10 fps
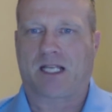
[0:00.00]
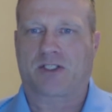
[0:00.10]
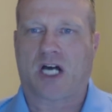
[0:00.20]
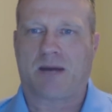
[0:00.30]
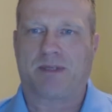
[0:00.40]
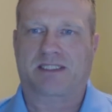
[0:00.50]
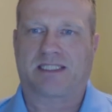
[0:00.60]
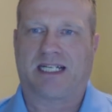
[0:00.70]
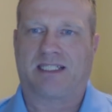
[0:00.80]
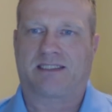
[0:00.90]
topics
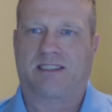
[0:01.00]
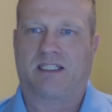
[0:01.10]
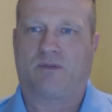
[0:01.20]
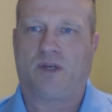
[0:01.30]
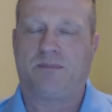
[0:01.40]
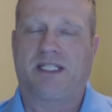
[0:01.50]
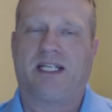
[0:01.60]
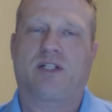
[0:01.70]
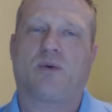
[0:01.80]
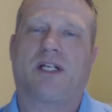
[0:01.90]
that we've been
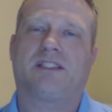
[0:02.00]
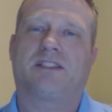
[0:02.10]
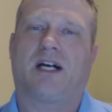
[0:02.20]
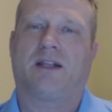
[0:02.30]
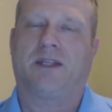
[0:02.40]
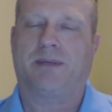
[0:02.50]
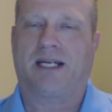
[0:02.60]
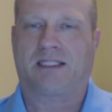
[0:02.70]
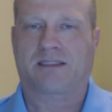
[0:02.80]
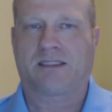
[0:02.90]
getting questions on in the
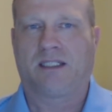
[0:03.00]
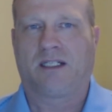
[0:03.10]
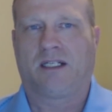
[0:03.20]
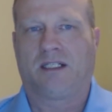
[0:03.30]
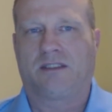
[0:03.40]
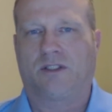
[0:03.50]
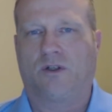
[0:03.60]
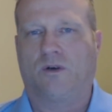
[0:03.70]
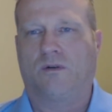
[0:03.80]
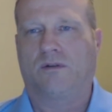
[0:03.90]
past.
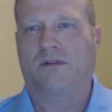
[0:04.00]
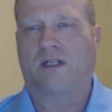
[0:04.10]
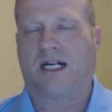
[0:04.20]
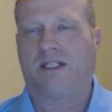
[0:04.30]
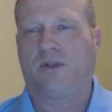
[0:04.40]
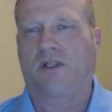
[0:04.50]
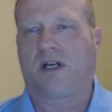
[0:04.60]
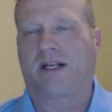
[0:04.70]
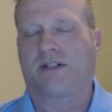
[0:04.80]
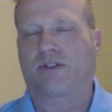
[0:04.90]
So I do a
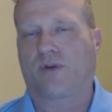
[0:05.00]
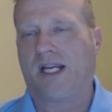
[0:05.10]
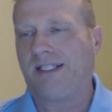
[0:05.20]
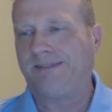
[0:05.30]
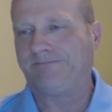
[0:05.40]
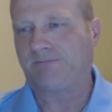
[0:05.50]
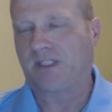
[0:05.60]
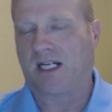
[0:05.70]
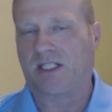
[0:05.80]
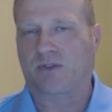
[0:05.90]
lot of training.
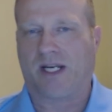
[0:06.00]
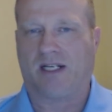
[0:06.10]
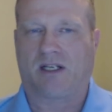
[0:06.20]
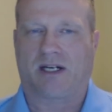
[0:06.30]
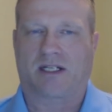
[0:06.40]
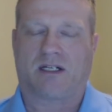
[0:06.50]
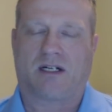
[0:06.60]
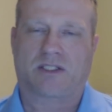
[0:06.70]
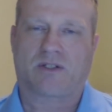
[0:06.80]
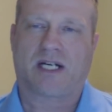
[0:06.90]
I train a lot of
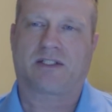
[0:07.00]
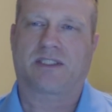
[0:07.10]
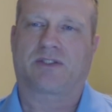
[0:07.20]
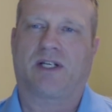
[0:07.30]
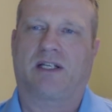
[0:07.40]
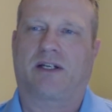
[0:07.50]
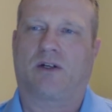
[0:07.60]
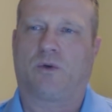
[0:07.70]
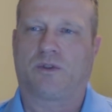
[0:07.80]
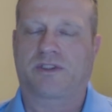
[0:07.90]
contractors. I train a lot
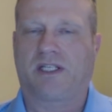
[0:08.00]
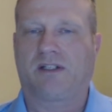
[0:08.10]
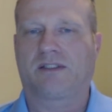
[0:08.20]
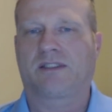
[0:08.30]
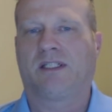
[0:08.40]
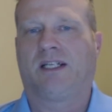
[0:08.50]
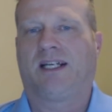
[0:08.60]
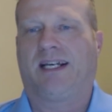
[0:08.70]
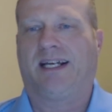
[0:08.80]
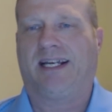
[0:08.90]
of wholesalers.
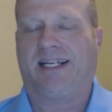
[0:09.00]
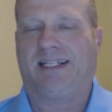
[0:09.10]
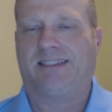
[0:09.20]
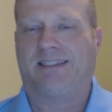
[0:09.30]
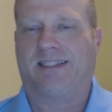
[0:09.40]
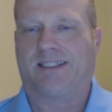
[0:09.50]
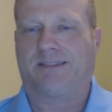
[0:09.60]
And